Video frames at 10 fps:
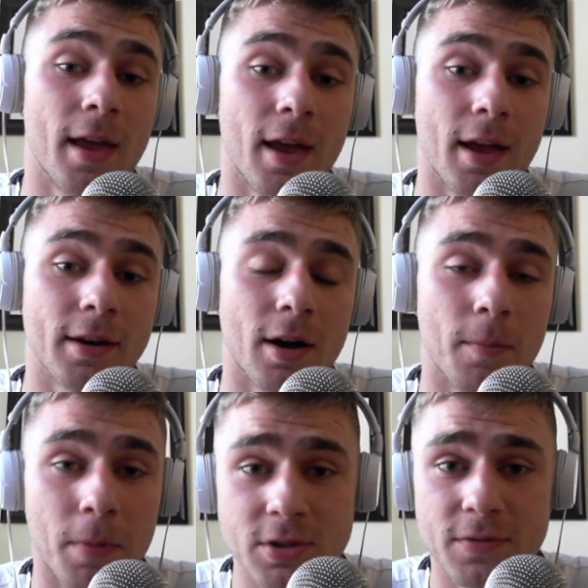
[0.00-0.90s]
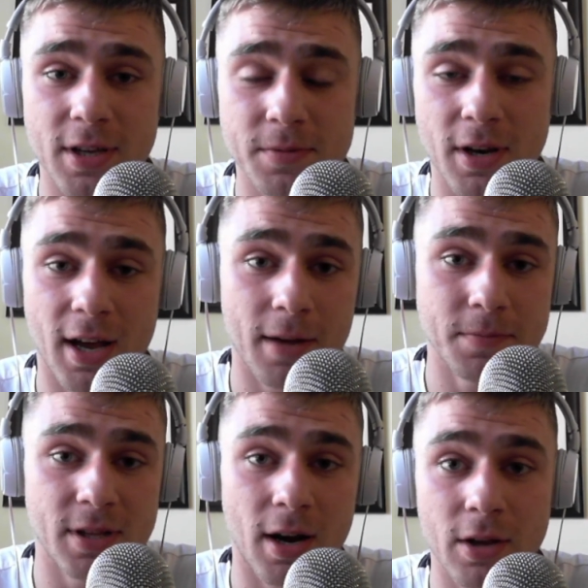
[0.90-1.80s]
and a bunch of tips and
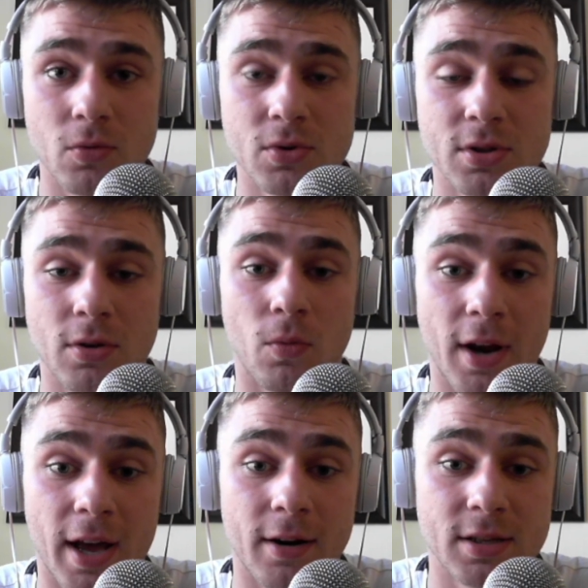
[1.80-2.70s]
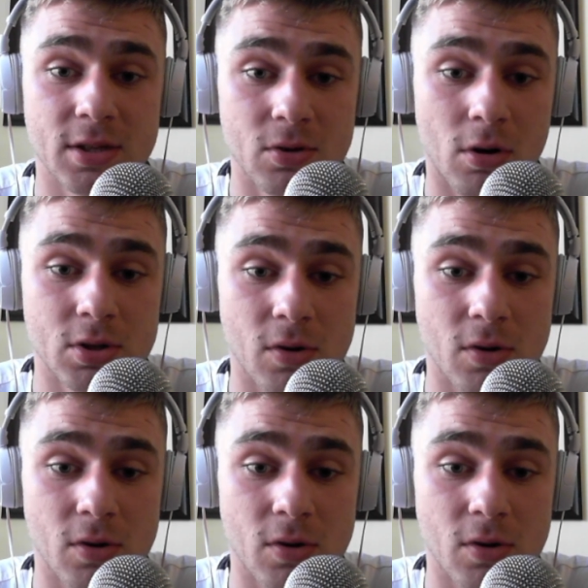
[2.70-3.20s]
apps that I used when analyzing stocks.